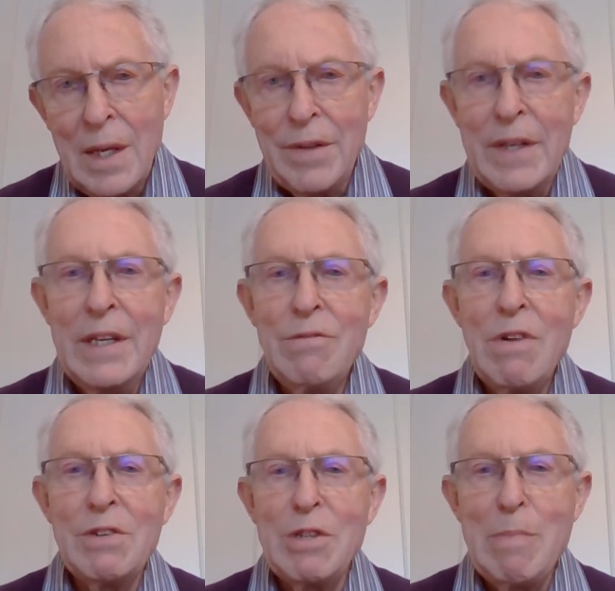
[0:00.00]
Then he
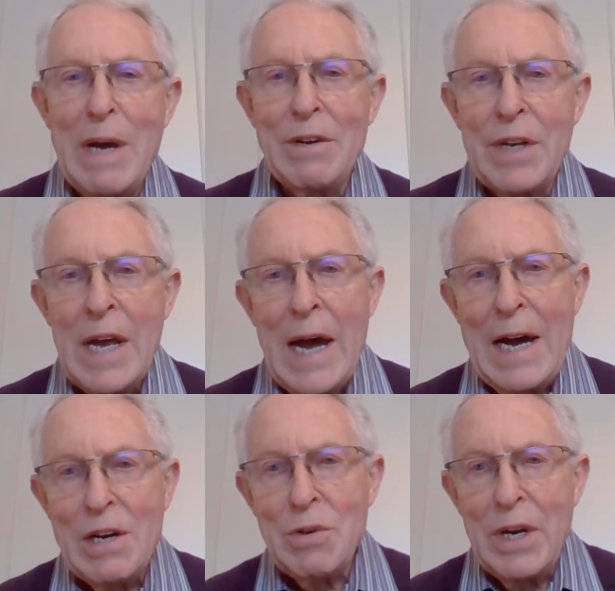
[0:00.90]
wrote about
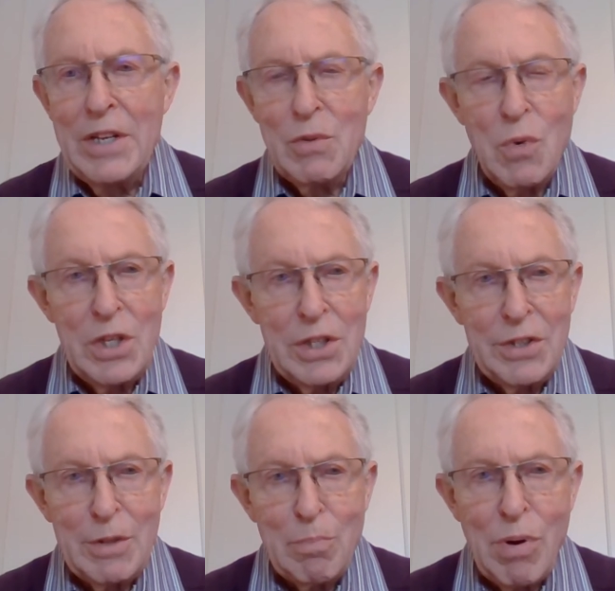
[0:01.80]
how, in a
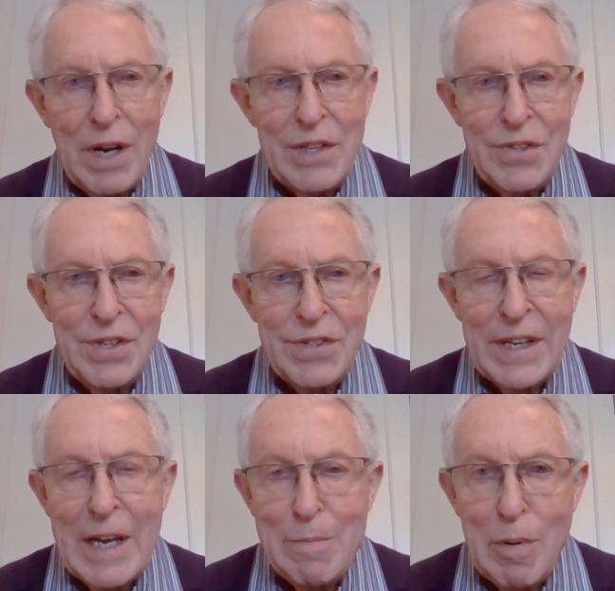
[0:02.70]
world that prizes
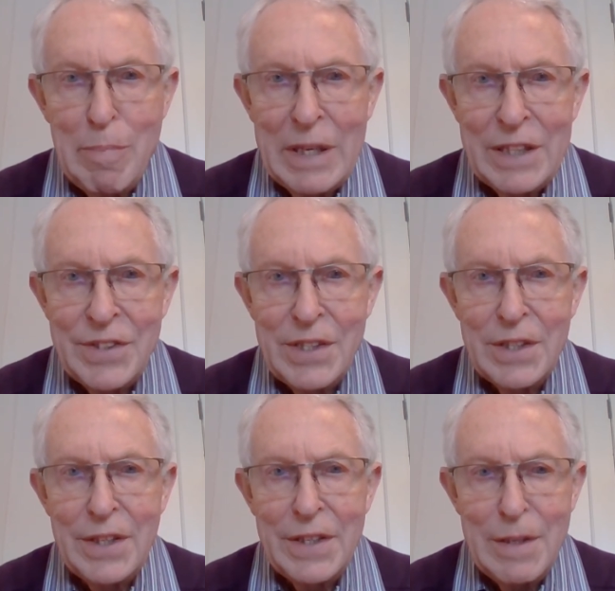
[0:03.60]
capability
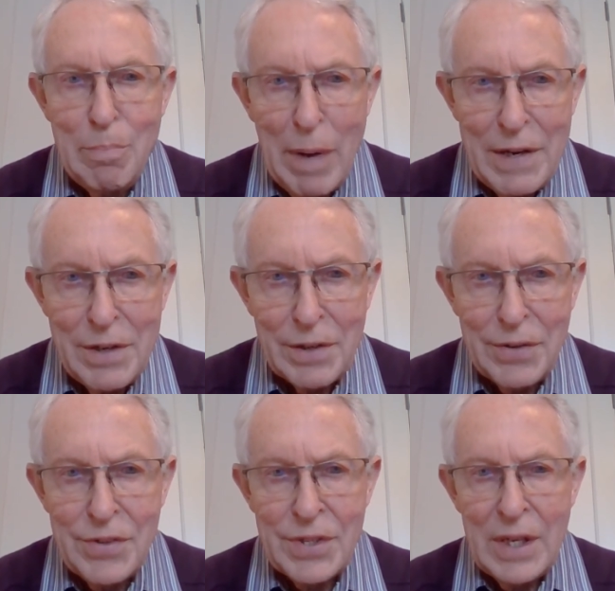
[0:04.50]
and
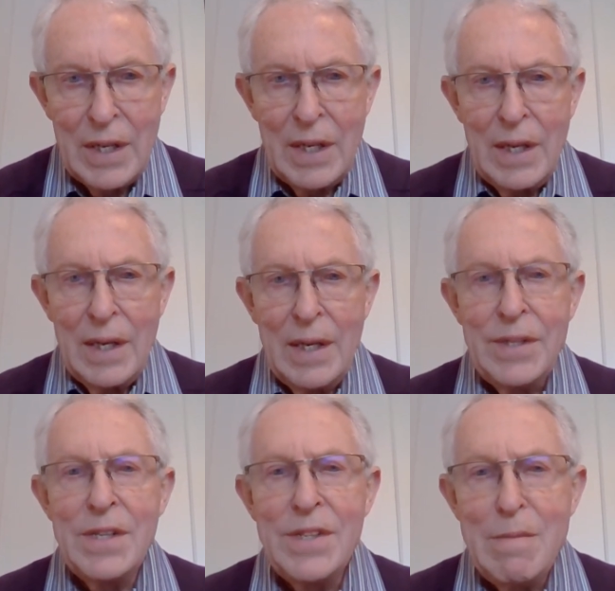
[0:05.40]
independence,
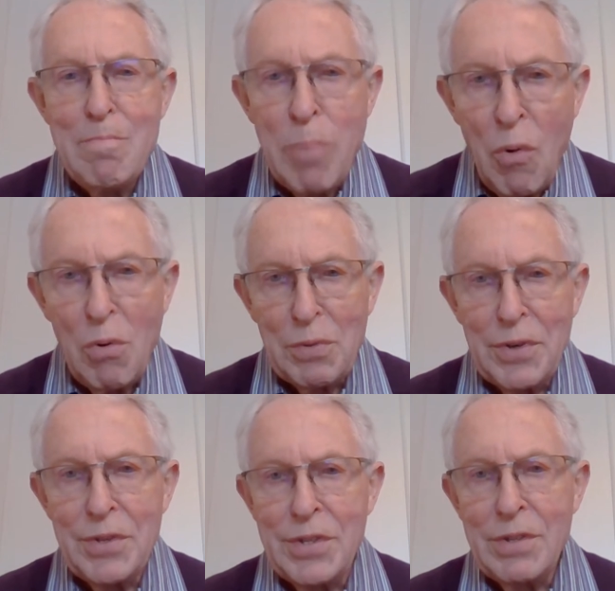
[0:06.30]
it is
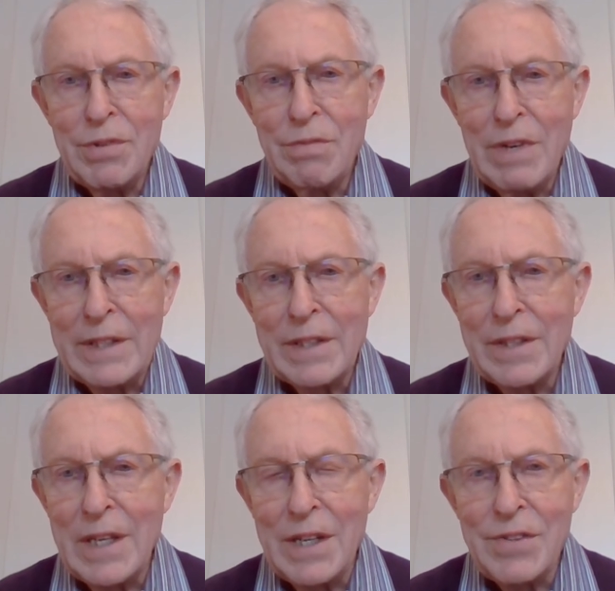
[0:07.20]
important to
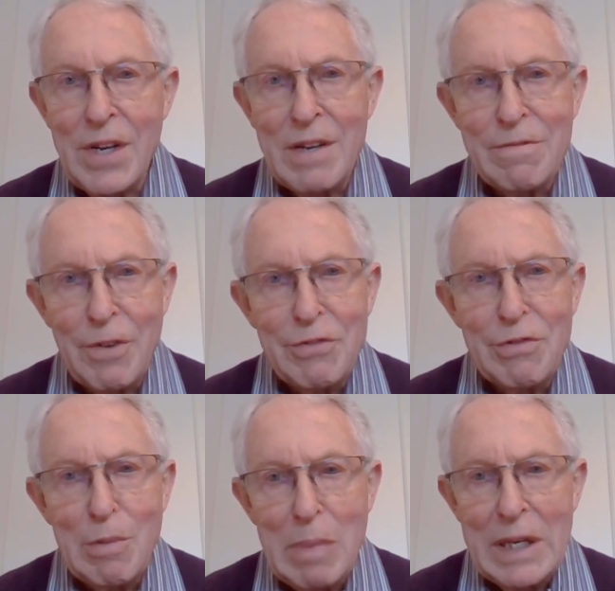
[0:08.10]
recognise our
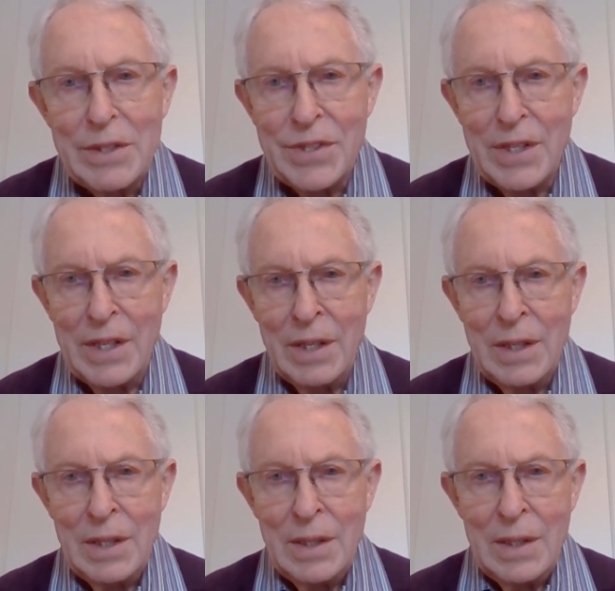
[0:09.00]
vulnerability
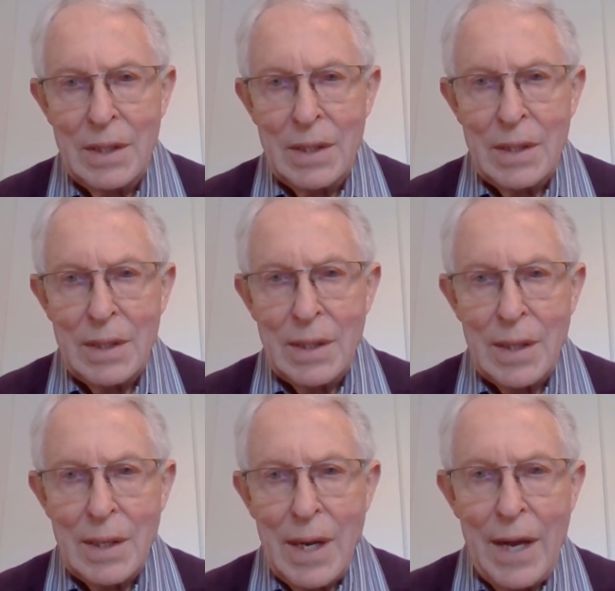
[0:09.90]

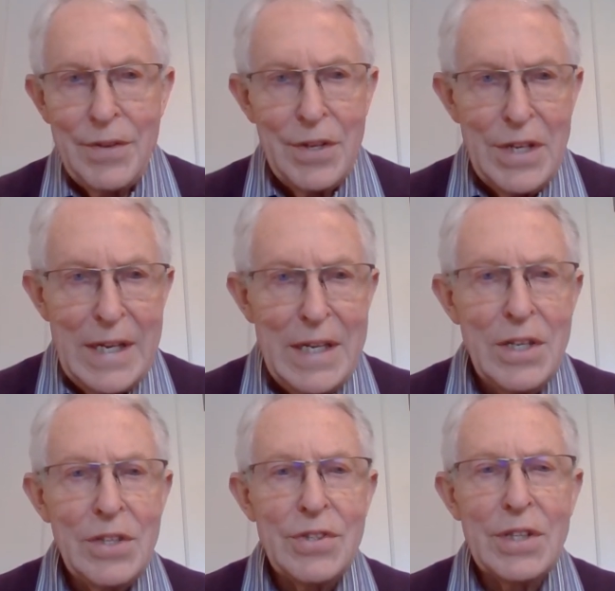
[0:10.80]
and the
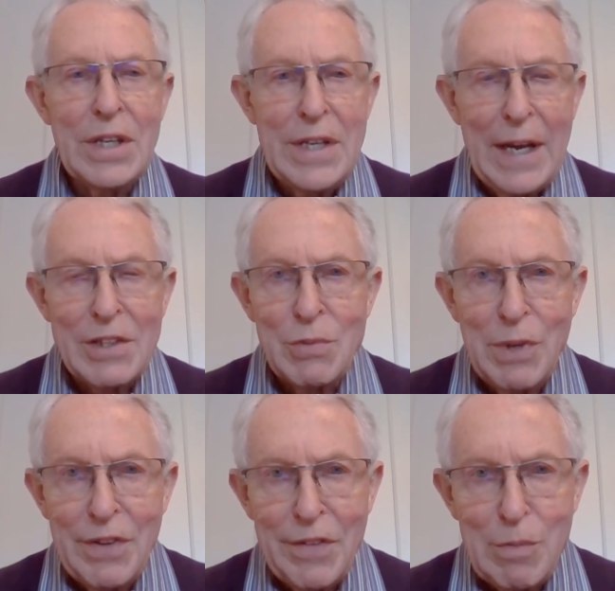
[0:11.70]
need to connect
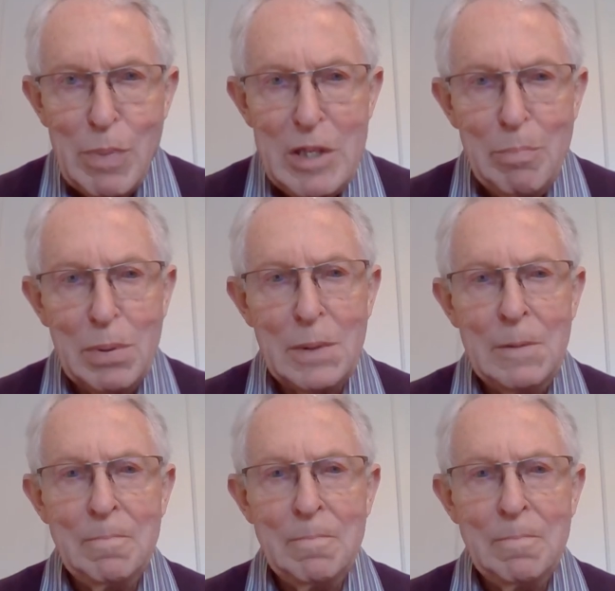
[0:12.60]
with other people.